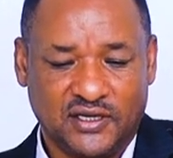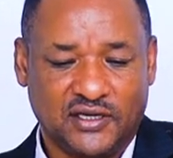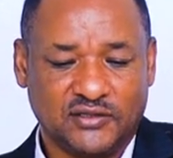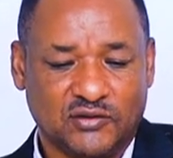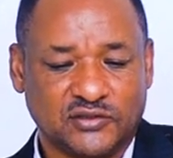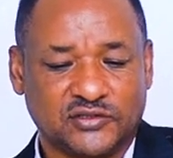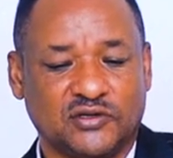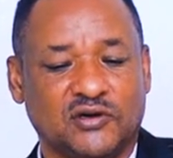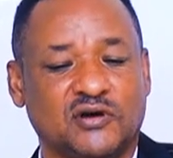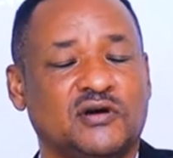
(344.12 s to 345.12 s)
and
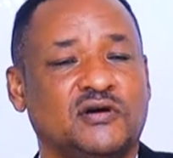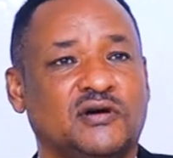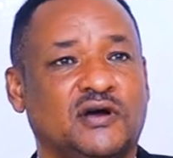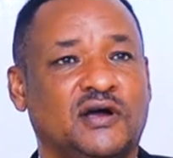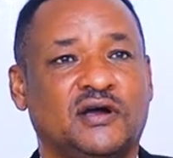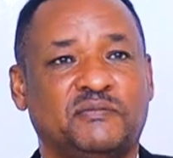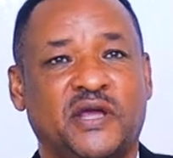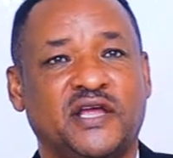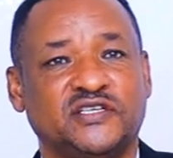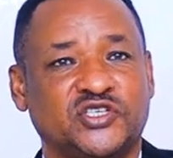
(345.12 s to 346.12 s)
also
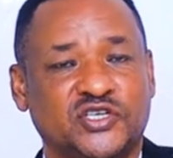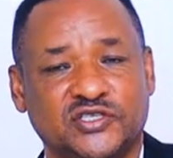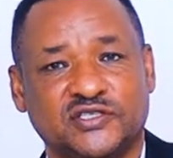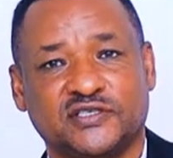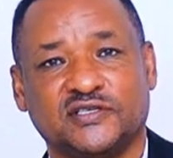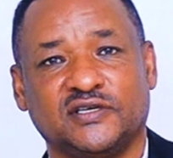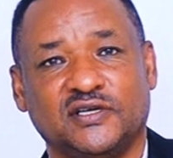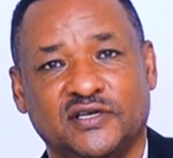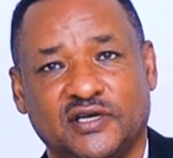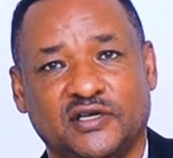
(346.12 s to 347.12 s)
pensions
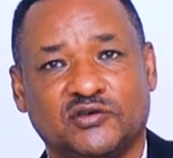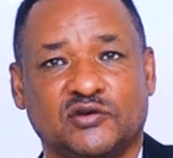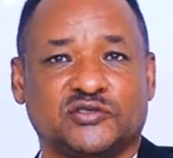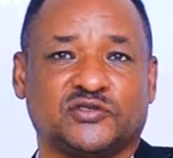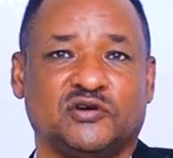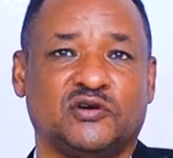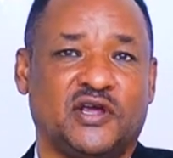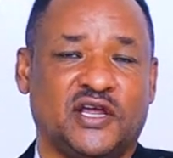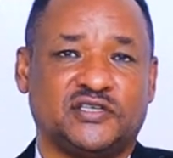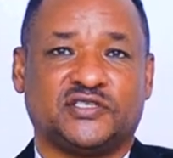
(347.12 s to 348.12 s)
and also
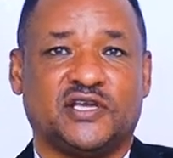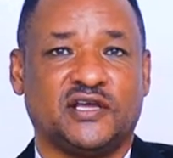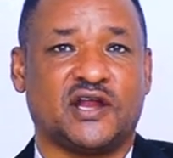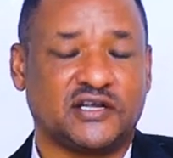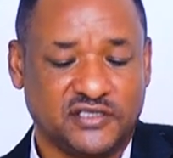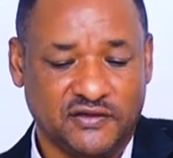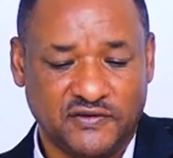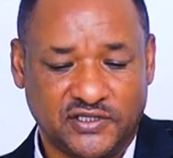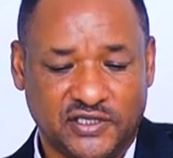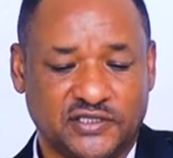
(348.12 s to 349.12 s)
healthcare
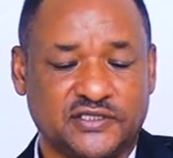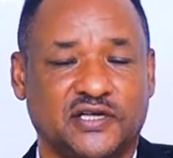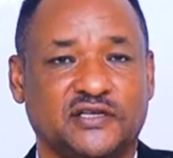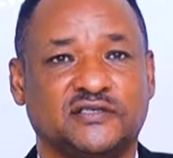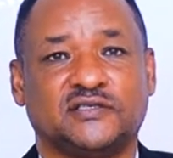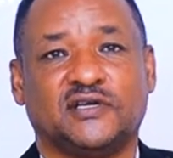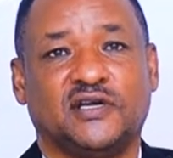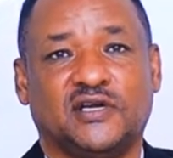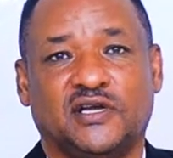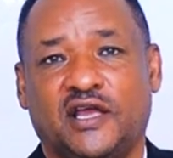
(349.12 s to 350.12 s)
activities and
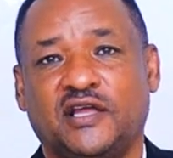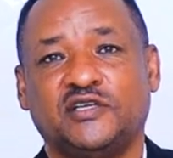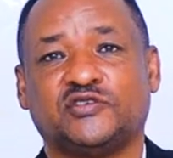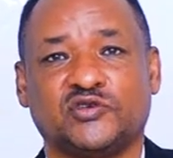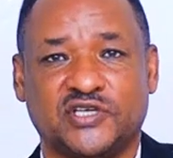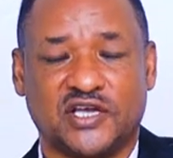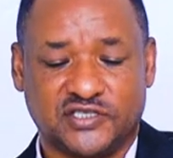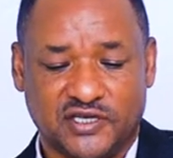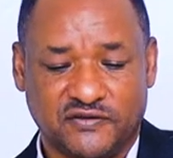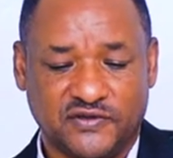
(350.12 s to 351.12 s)
any social
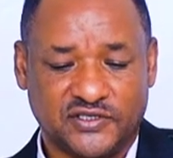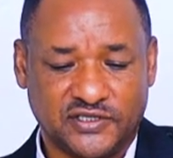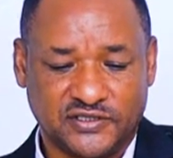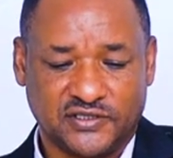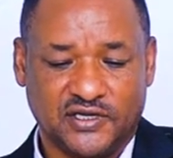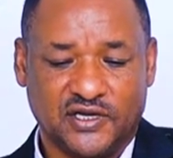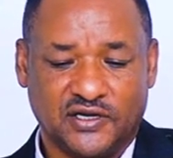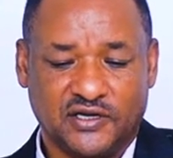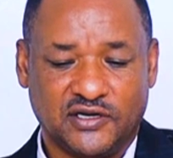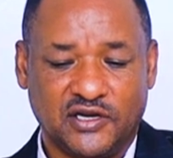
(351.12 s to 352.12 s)
services
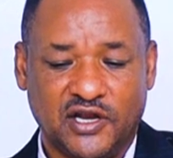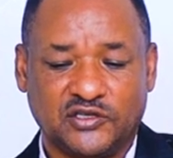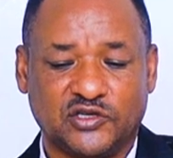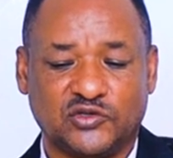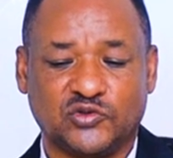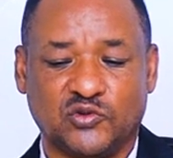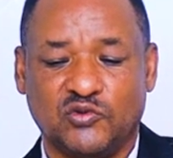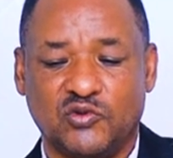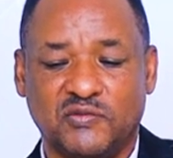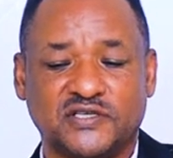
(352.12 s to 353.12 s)
related to
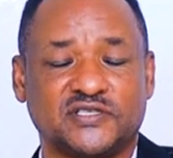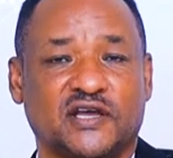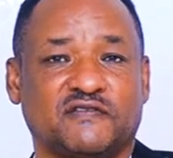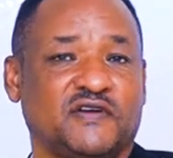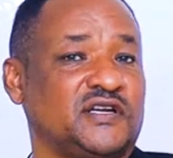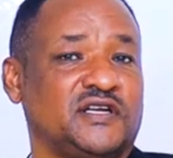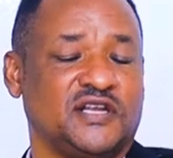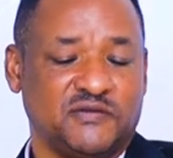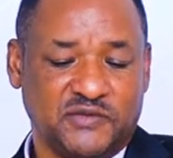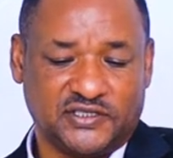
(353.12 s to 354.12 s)
women are very
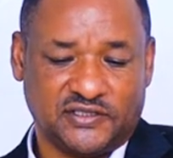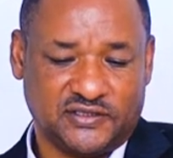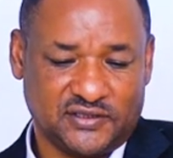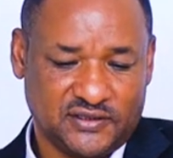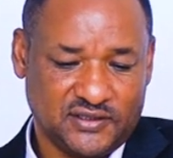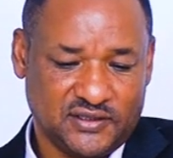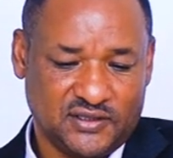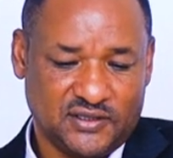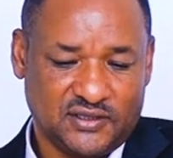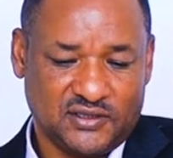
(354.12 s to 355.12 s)
limited.
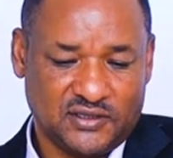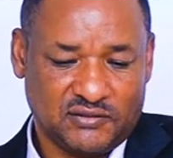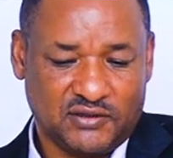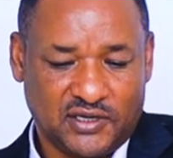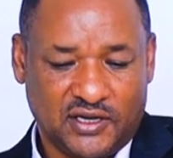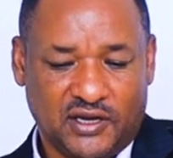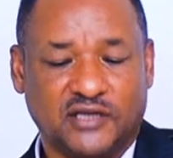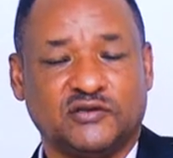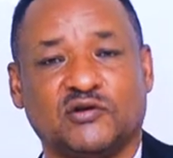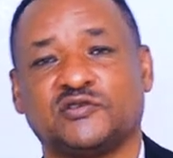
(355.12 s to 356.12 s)

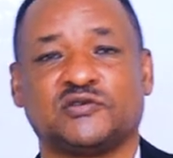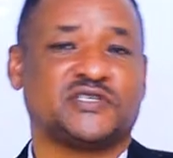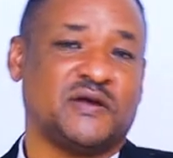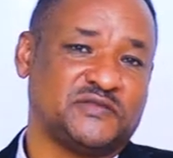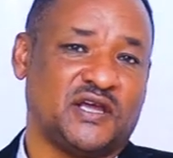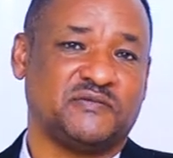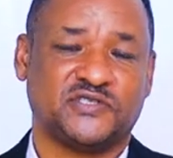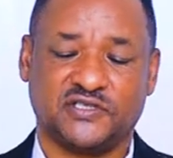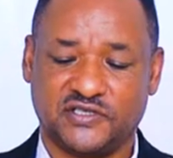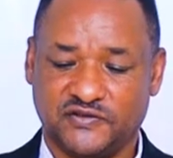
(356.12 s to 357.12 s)
And also
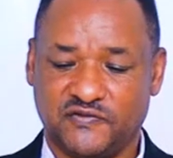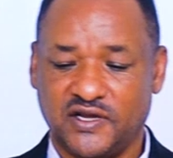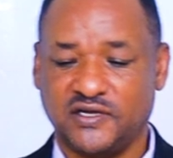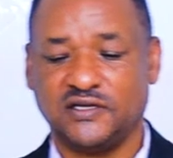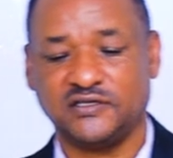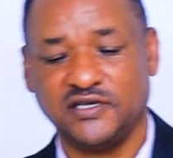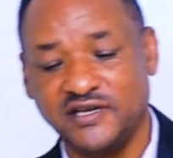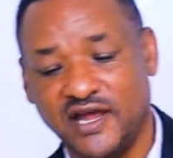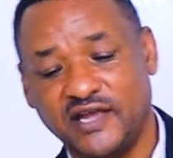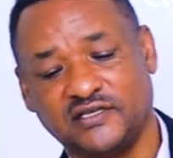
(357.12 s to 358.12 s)
sometimes it is very
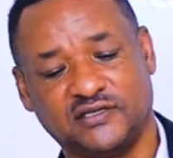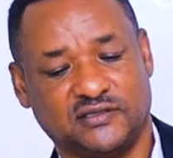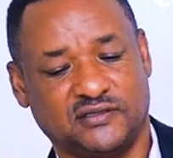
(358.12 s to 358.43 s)
denied,